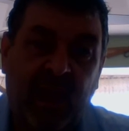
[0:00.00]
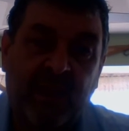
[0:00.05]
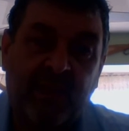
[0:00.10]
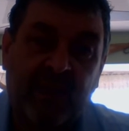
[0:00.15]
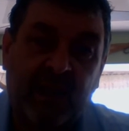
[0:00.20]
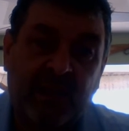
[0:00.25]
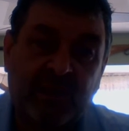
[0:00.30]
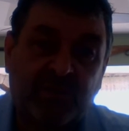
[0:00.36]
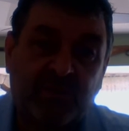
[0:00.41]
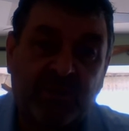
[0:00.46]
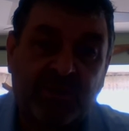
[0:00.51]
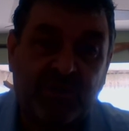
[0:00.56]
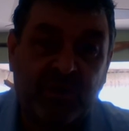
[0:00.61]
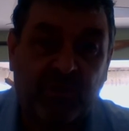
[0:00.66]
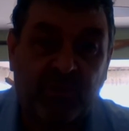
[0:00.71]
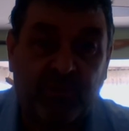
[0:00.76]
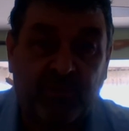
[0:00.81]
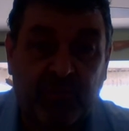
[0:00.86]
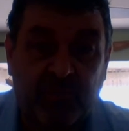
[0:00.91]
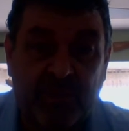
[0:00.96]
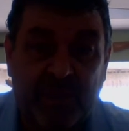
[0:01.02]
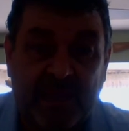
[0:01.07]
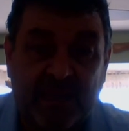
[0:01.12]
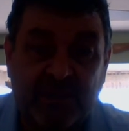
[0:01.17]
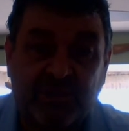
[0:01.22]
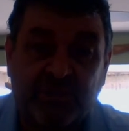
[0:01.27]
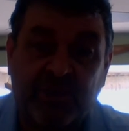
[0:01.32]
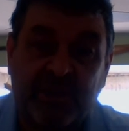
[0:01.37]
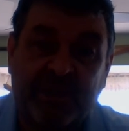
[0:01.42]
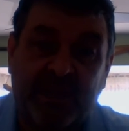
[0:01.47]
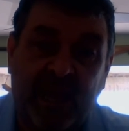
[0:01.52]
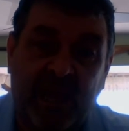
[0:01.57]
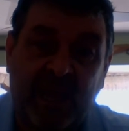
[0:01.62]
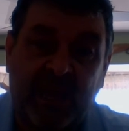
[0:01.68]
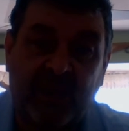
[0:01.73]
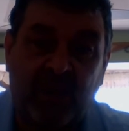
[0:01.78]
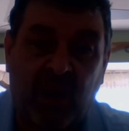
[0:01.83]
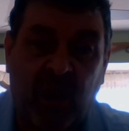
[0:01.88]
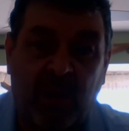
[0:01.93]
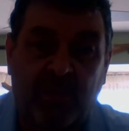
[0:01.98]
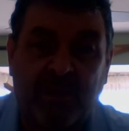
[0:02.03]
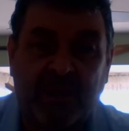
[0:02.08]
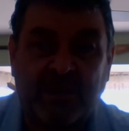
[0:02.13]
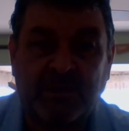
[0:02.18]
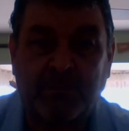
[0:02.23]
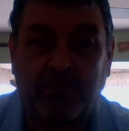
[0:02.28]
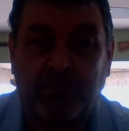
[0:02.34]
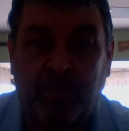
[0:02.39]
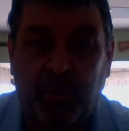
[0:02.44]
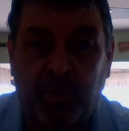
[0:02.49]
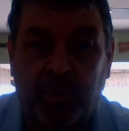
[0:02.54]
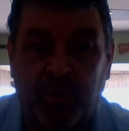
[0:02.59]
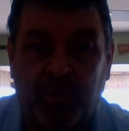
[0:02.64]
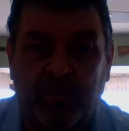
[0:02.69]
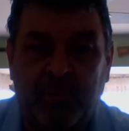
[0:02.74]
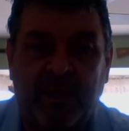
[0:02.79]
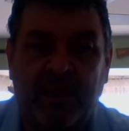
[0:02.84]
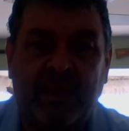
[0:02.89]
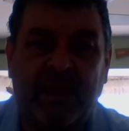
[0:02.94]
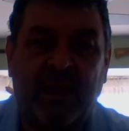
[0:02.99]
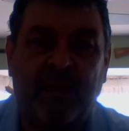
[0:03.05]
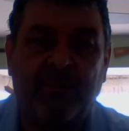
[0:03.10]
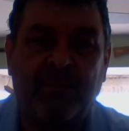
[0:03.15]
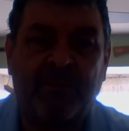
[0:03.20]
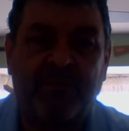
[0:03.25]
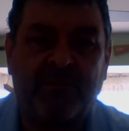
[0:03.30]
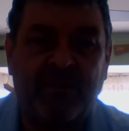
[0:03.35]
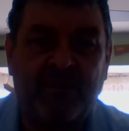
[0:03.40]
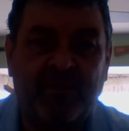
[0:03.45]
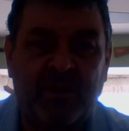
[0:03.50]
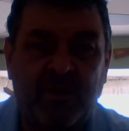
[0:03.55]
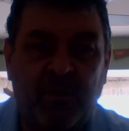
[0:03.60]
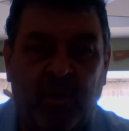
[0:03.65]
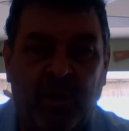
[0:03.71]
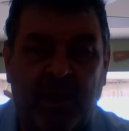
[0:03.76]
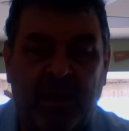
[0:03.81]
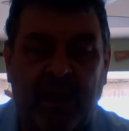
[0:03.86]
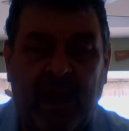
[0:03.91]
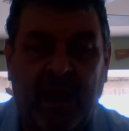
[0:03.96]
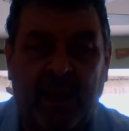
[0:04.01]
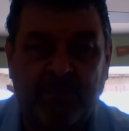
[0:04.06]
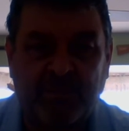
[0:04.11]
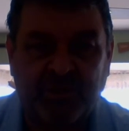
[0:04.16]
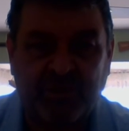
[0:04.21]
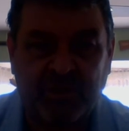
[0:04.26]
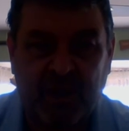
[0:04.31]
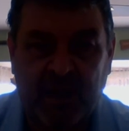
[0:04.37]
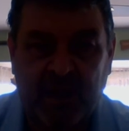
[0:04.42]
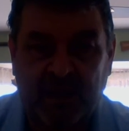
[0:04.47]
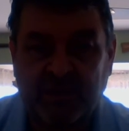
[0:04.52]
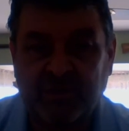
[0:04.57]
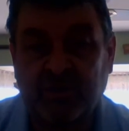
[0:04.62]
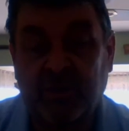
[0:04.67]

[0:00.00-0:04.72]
Then I switched over from history to economics, boom, it gave me 51 abstracts.